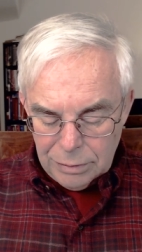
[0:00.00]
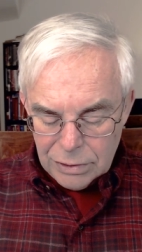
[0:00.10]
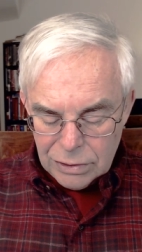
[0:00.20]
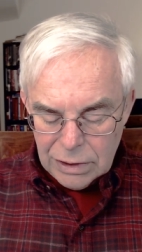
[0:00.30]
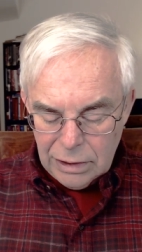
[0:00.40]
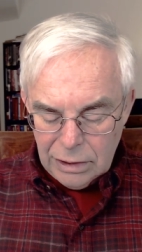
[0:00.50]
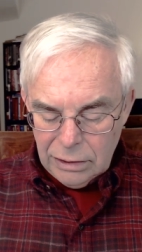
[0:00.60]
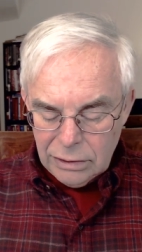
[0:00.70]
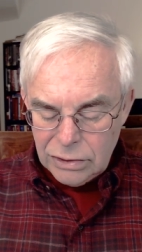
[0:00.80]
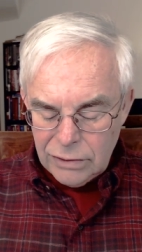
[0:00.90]
the
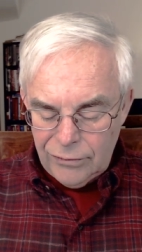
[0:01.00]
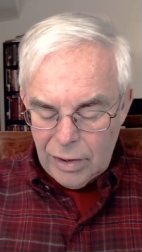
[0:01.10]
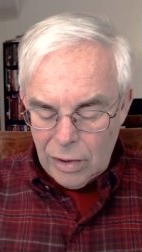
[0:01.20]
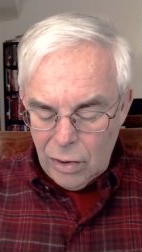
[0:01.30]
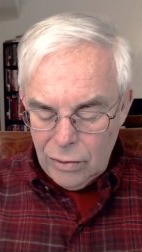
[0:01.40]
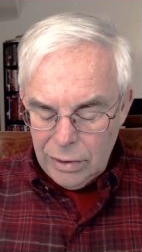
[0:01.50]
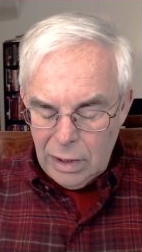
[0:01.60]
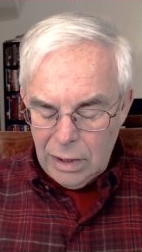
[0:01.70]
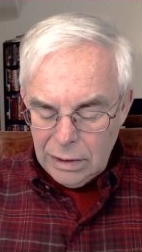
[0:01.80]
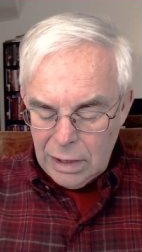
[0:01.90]
particulars of our own
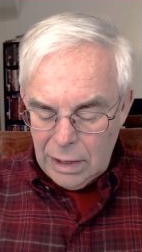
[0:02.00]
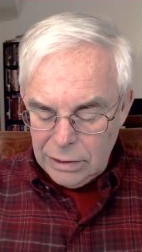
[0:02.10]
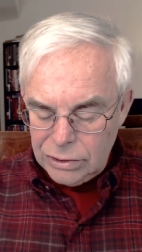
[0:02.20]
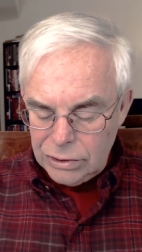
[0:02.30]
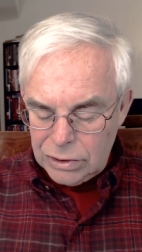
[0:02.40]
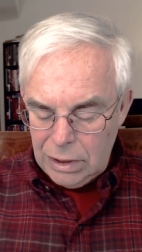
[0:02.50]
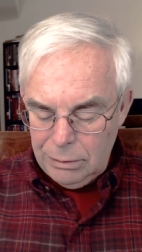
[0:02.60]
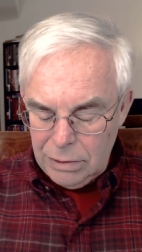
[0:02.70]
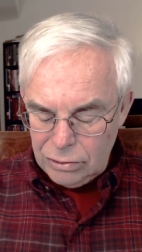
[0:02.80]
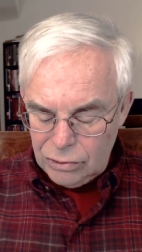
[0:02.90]
unconscious
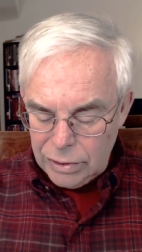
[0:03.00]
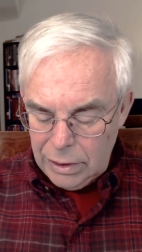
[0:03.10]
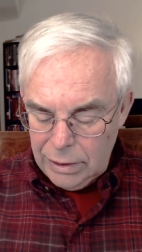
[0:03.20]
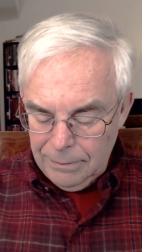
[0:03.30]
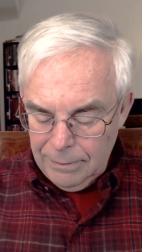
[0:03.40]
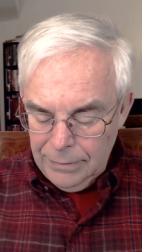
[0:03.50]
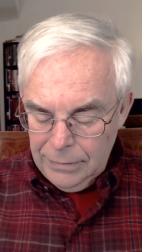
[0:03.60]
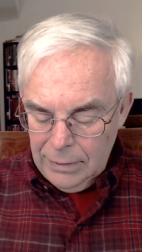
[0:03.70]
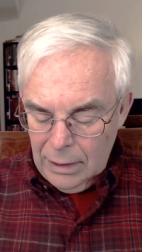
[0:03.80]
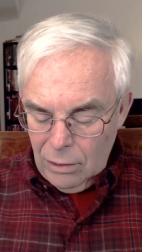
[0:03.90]
imagery,
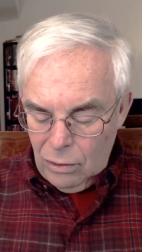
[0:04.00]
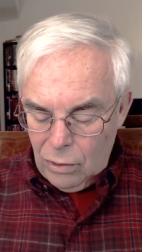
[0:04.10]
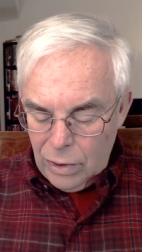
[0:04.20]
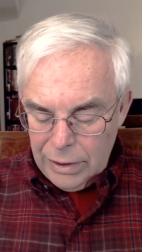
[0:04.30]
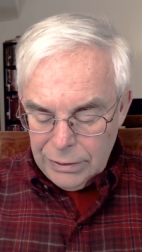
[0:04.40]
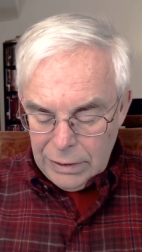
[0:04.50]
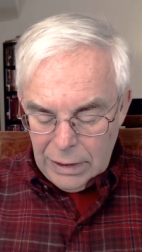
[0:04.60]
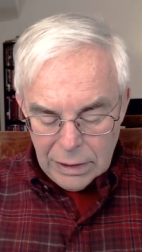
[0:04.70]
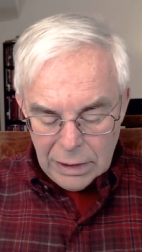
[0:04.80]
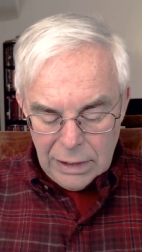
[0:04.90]
or in the
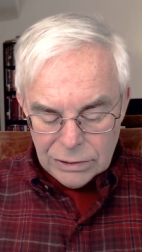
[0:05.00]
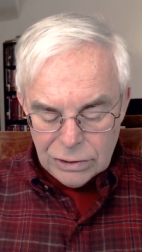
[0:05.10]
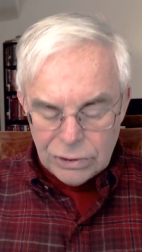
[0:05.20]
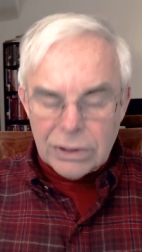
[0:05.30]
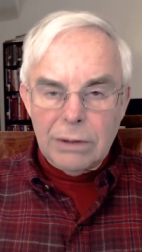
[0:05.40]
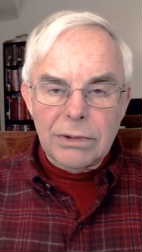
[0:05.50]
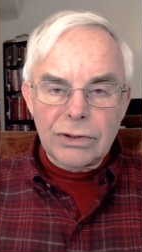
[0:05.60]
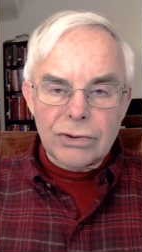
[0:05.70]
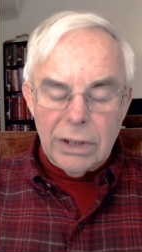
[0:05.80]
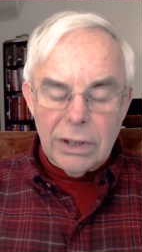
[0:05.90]
unconscious
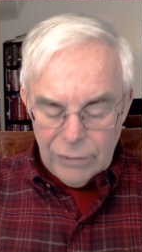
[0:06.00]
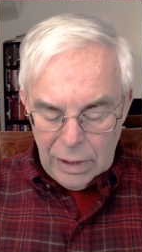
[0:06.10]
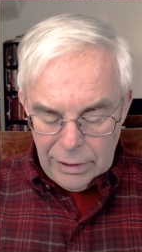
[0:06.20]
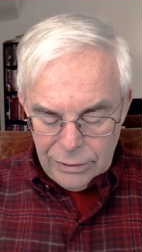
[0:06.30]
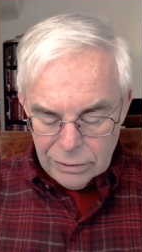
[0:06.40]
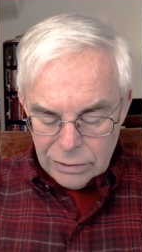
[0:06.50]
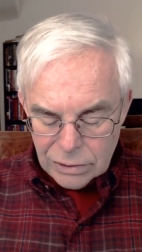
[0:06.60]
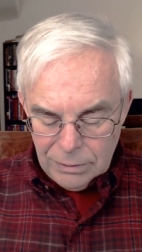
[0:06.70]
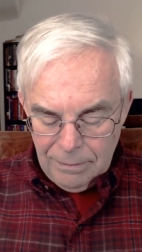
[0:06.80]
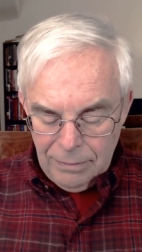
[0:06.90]
imagery of
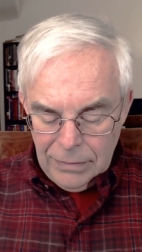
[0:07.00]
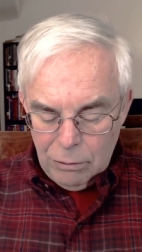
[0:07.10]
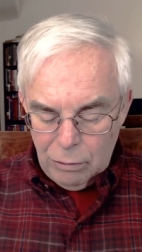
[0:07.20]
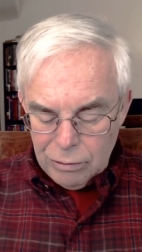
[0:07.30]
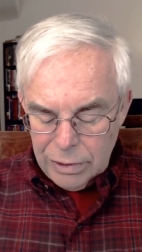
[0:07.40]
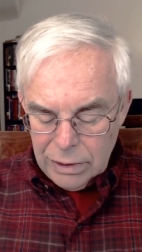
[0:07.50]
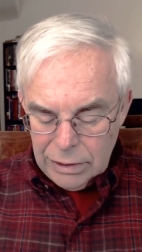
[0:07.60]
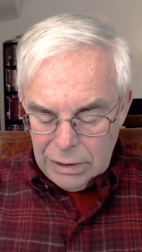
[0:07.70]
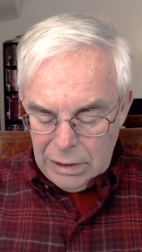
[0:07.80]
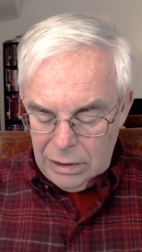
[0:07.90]
others, we
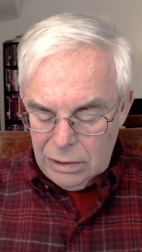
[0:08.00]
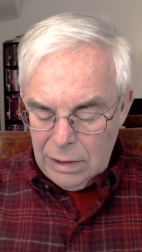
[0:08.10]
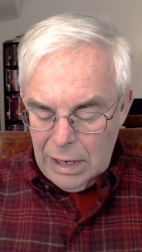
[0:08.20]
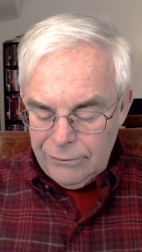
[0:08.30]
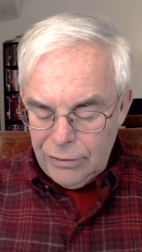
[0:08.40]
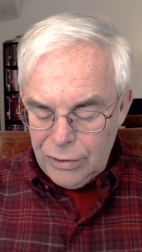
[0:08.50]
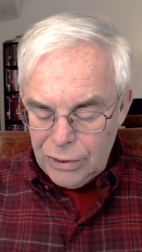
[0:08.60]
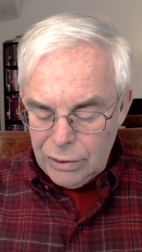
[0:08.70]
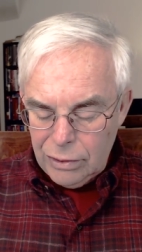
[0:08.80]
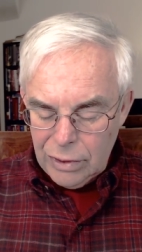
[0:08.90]
really need to have a
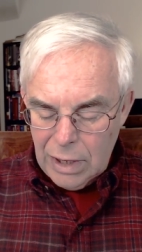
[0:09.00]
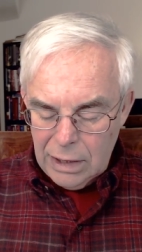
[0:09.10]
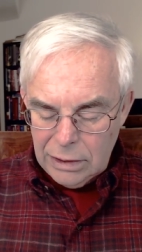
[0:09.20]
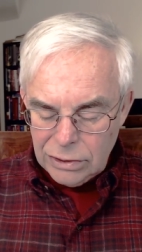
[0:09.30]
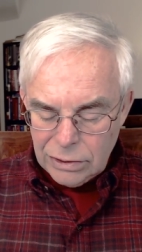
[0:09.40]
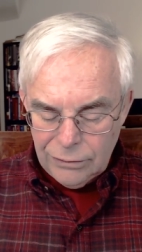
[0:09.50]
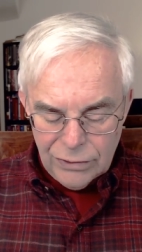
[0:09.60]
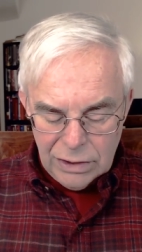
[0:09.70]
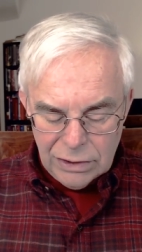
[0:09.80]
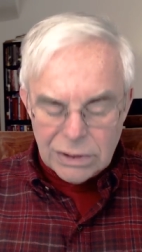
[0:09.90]
thorough knowledge
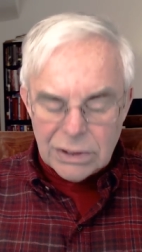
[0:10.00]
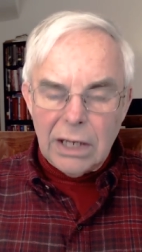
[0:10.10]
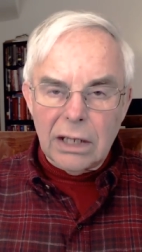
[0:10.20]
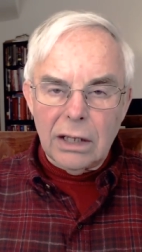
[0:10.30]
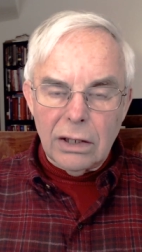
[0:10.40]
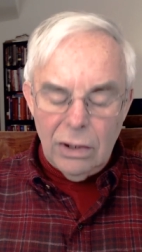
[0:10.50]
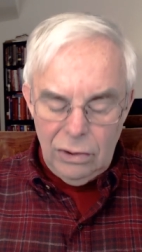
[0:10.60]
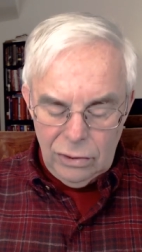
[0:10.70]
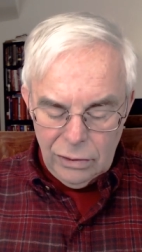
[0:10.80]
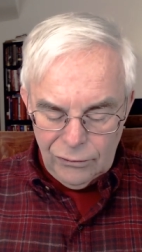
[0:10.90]
of these psychic
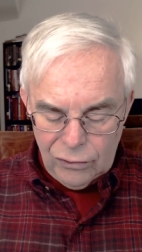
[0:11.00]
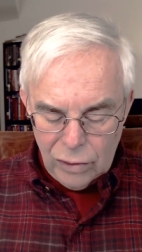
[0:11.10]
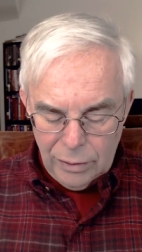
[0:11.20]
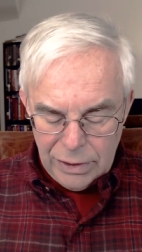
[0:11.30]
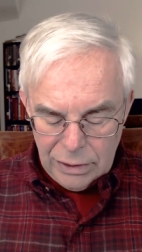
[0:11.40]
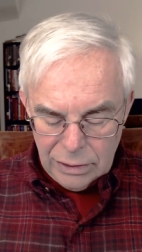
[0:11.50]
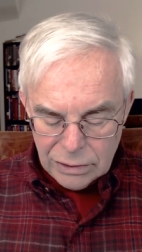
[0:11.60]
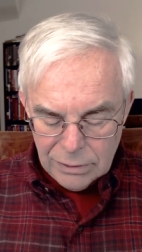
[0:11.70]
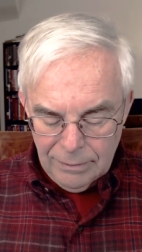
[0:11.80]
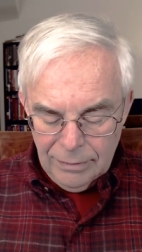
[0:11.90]

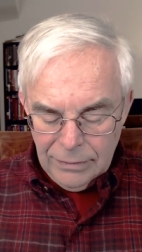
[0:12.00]
uniformities.